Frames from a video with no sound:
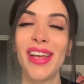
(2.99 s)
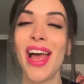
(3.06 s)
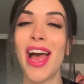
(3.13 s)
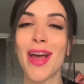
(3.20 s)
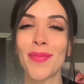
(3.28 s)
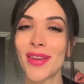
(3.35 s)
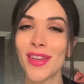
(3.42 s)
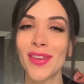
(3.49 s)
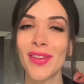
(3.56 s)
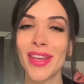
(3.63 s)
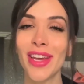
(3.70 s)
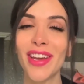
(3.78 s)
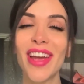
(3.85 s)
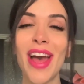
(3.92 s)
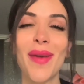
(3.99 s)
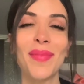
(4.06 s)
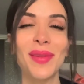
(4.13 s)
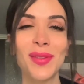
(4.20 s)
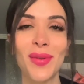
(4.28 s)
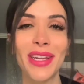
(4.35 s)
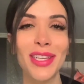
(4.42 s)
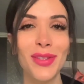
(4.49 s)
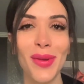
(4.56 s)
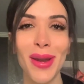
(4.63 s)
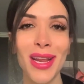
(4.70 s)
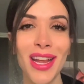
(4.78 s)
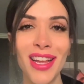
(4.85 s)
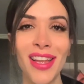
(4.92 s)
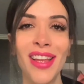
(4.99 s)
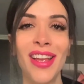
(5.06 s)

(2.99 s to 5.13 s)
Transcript: Happy New Year. Happy 2020.